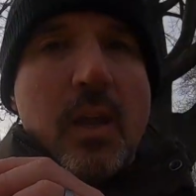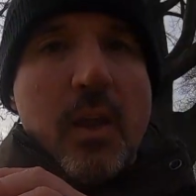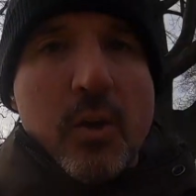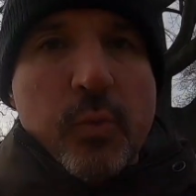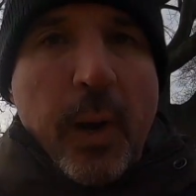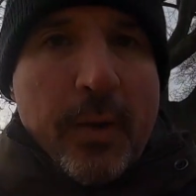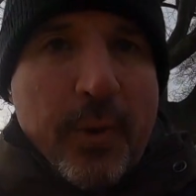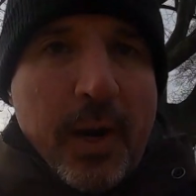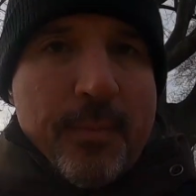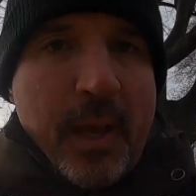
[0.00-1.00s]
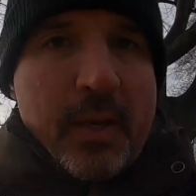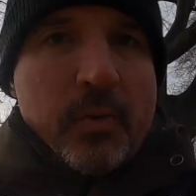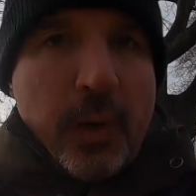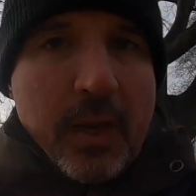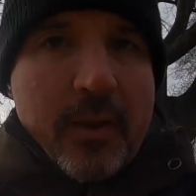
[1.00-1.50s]
Here's what I recommend
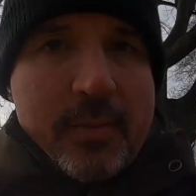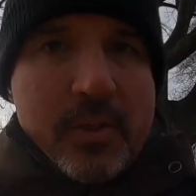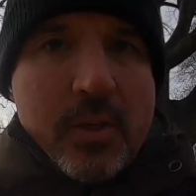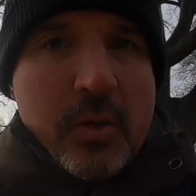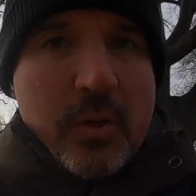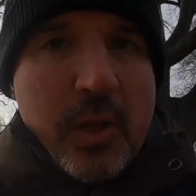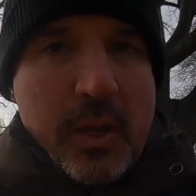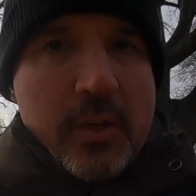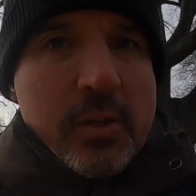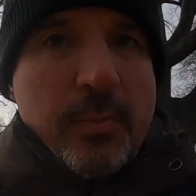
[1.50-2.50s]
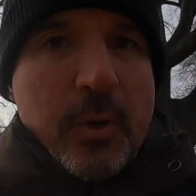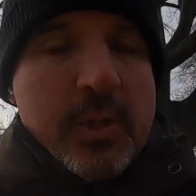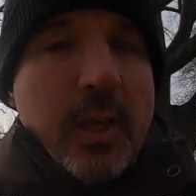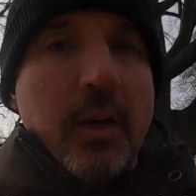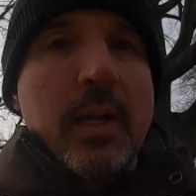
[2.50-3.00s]
when it comes to the HR Support
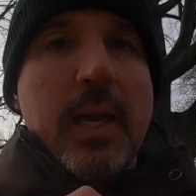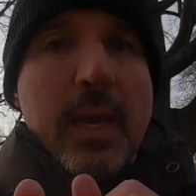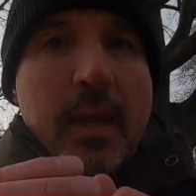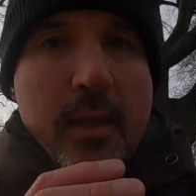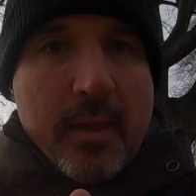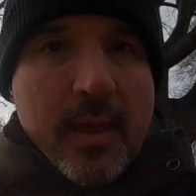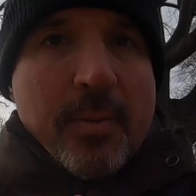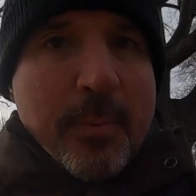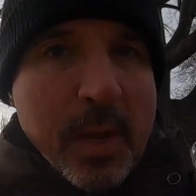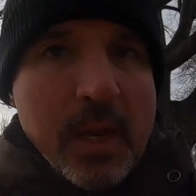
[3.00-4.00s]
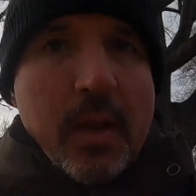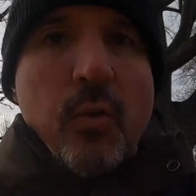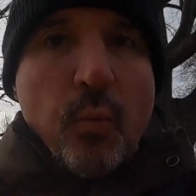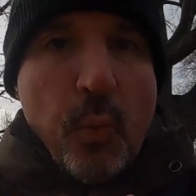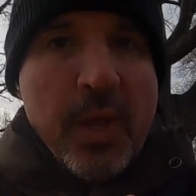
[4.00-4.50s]
Center. Set up a
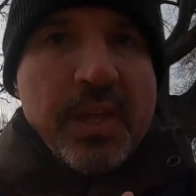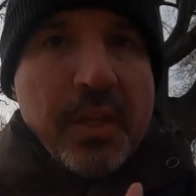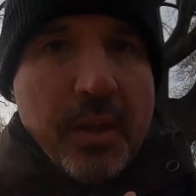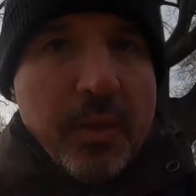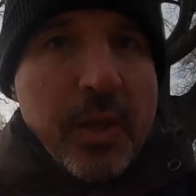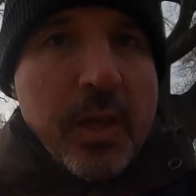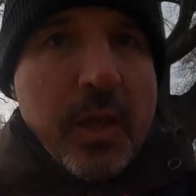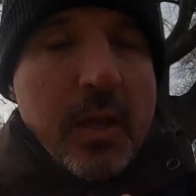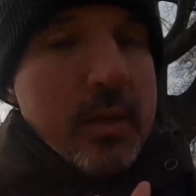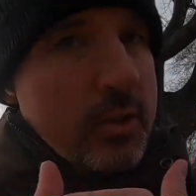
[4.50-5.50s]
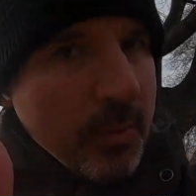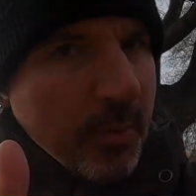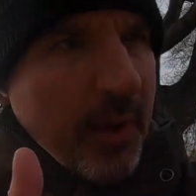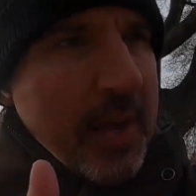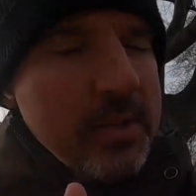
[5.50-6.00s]
meeting with the
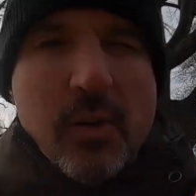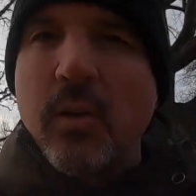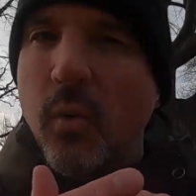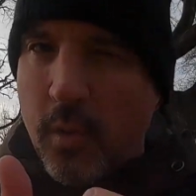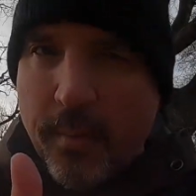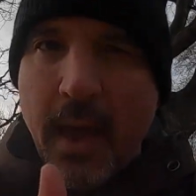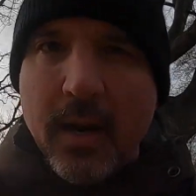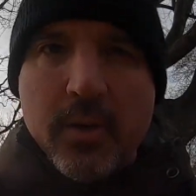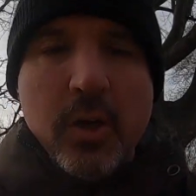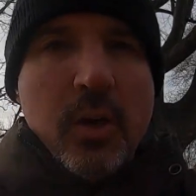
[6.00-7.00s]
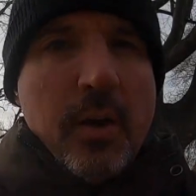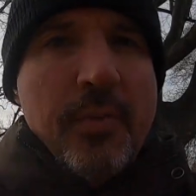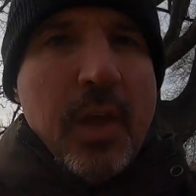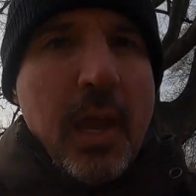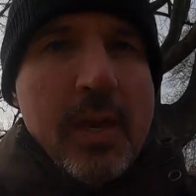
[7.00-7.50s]
supervisor or the manager of
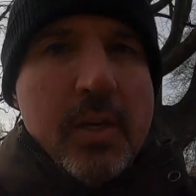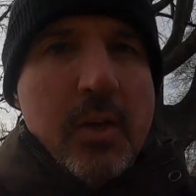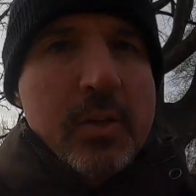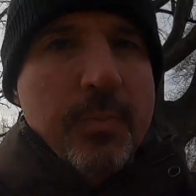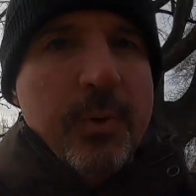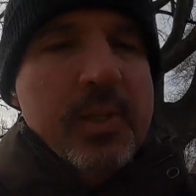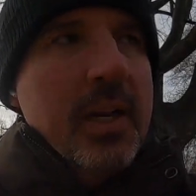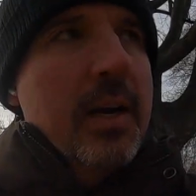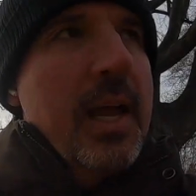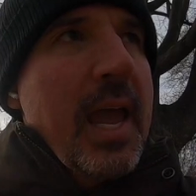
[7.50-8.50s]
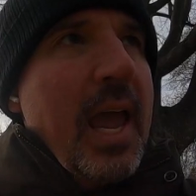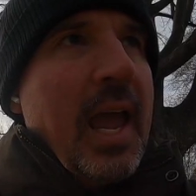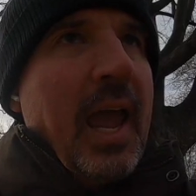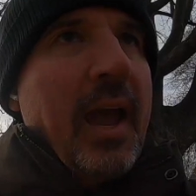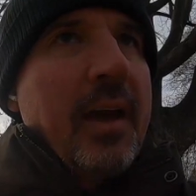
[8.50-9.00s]
the HR Support Center
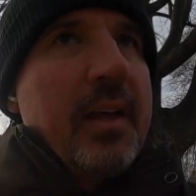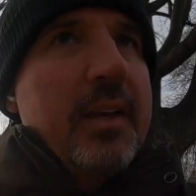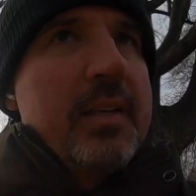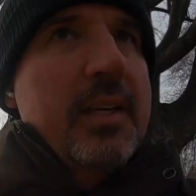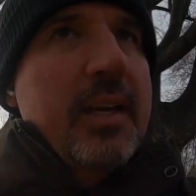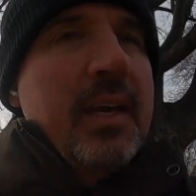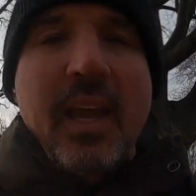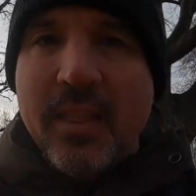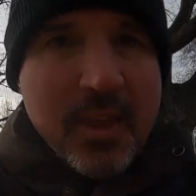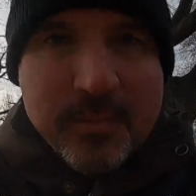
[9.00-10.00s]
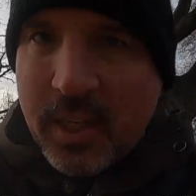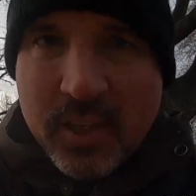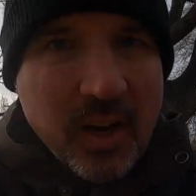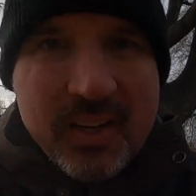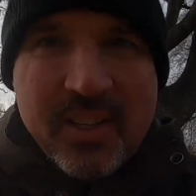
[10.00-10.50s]
and get them to
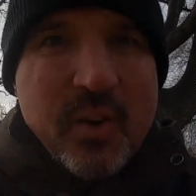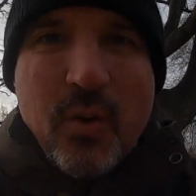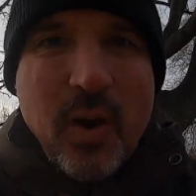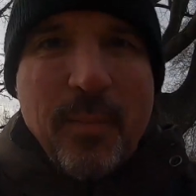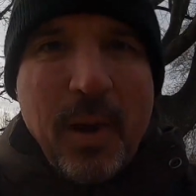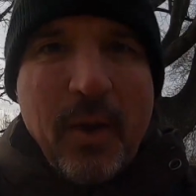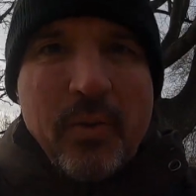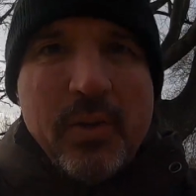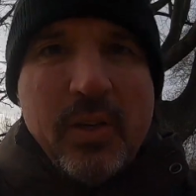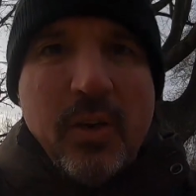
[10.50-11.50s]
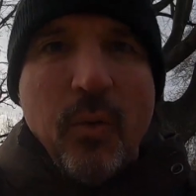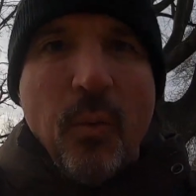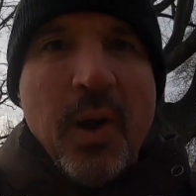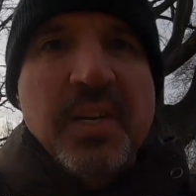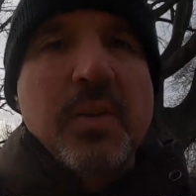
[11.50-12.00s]
talk to you about
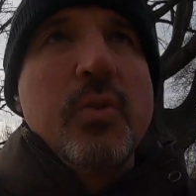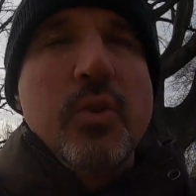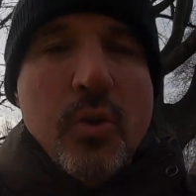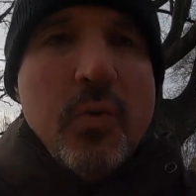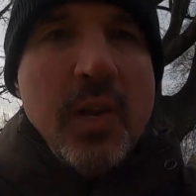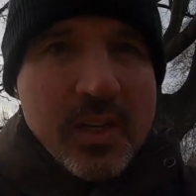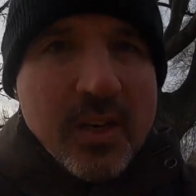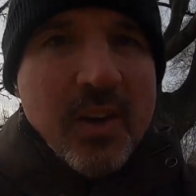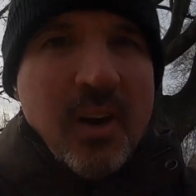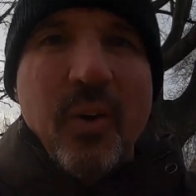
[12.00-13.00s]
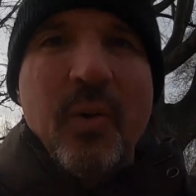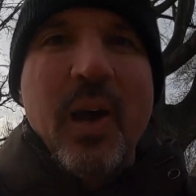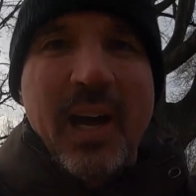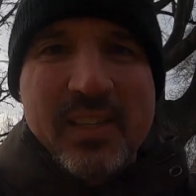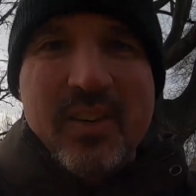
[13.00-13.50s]
what do you need to know
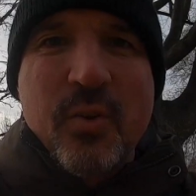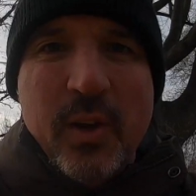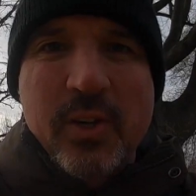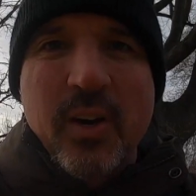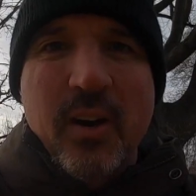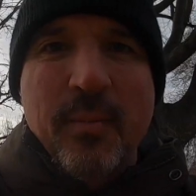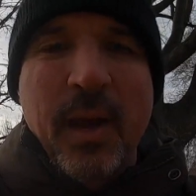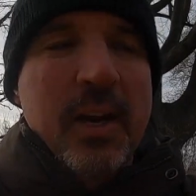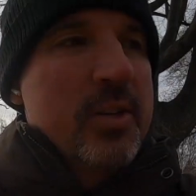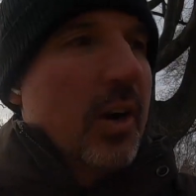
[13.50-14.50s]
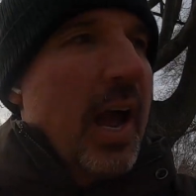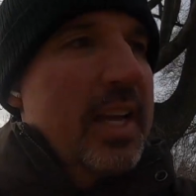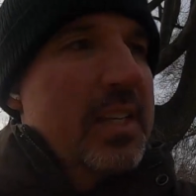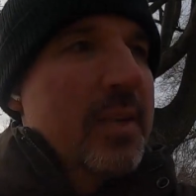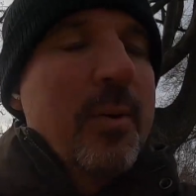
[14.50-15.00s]
as a new engineering manager.
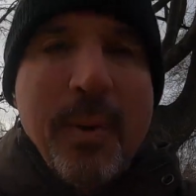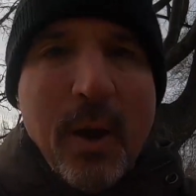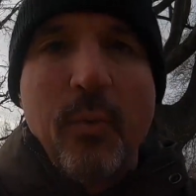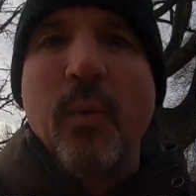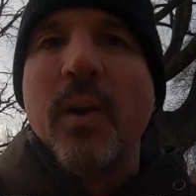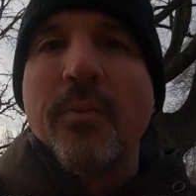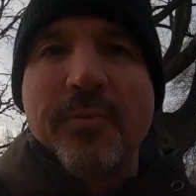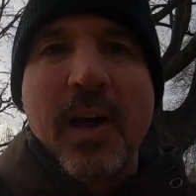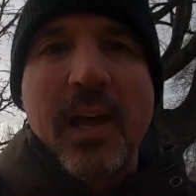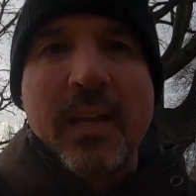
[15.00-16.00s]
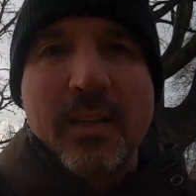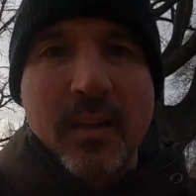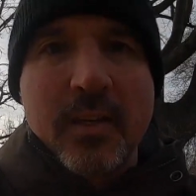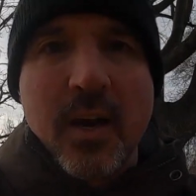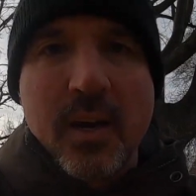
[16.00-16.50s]
Ask them about where to find
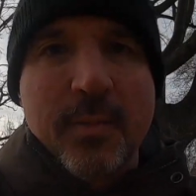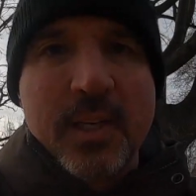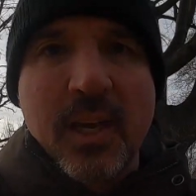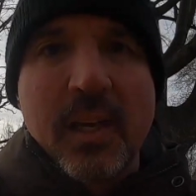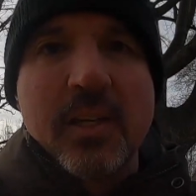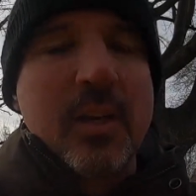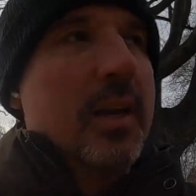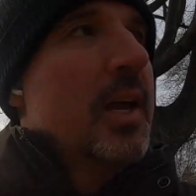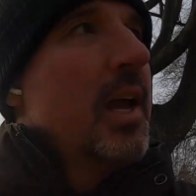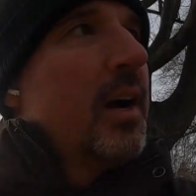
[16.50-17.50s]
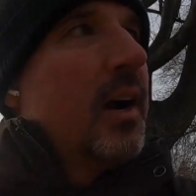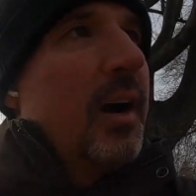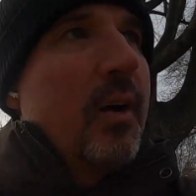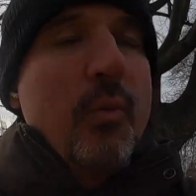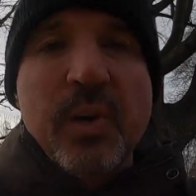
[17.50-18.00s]
the documentation.
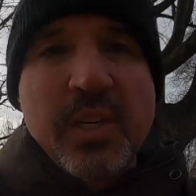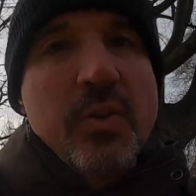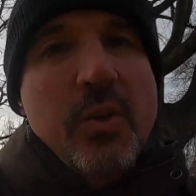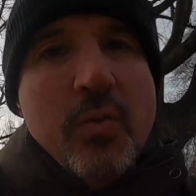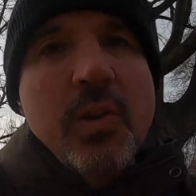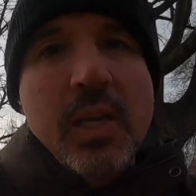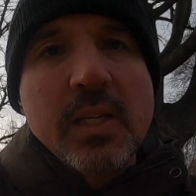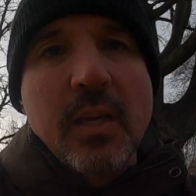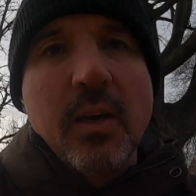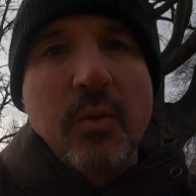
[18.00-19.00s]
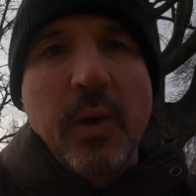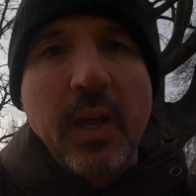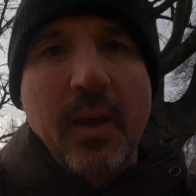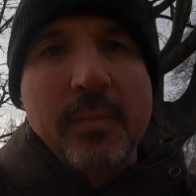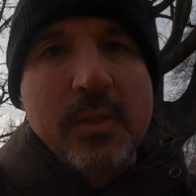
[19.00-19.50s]
What do you need to know when it
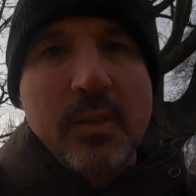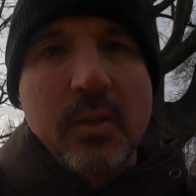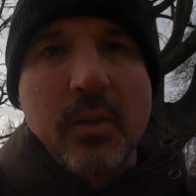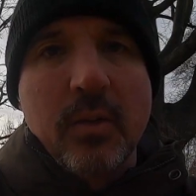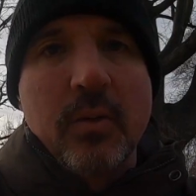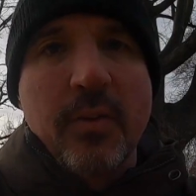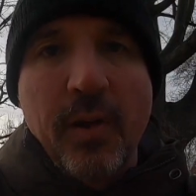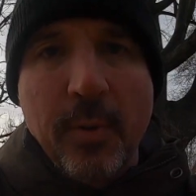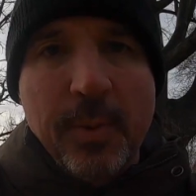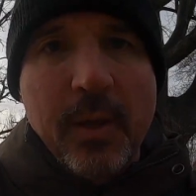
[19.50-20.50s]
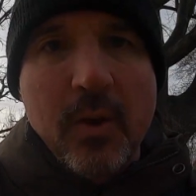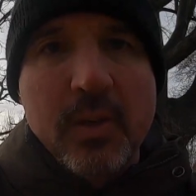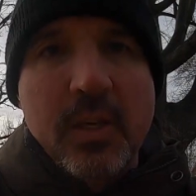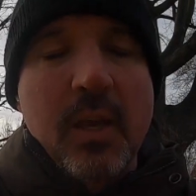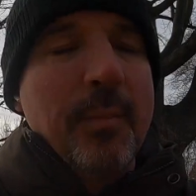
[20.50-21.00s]
comes to developing your
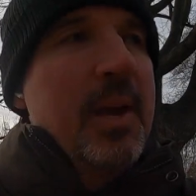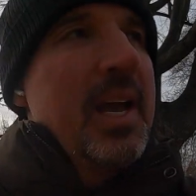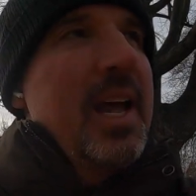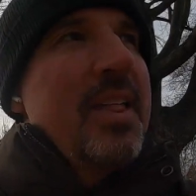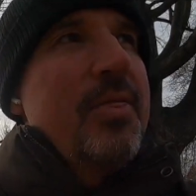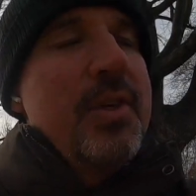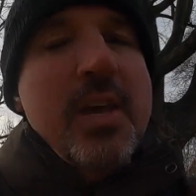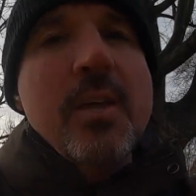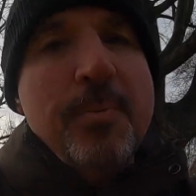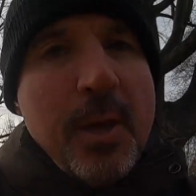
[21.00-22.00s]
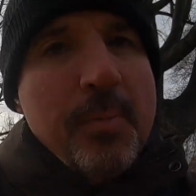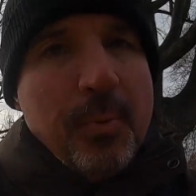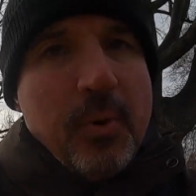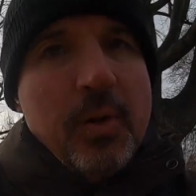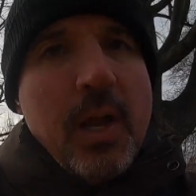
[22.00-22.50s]
team? These
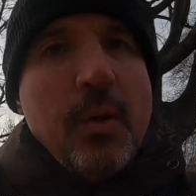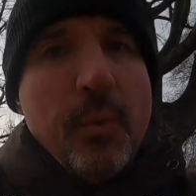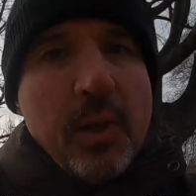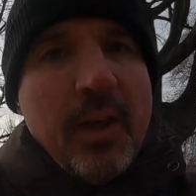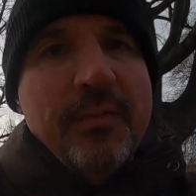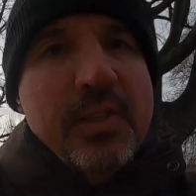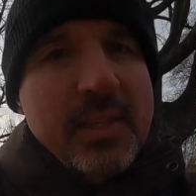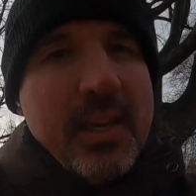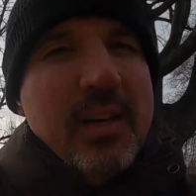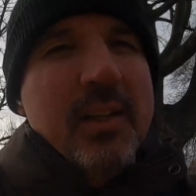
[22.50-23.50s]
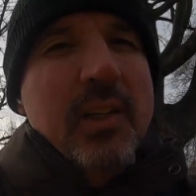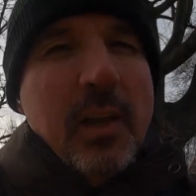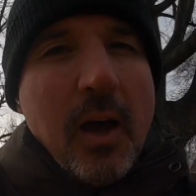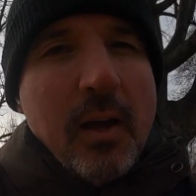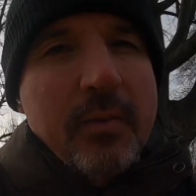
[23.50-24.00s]
people will have seen a
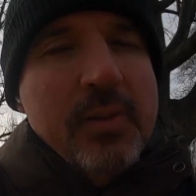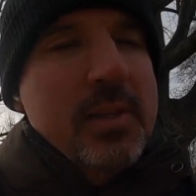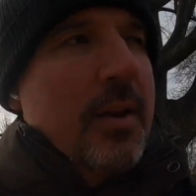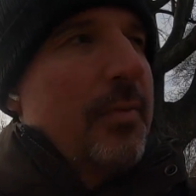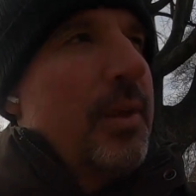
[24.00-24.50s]
lot of stuff.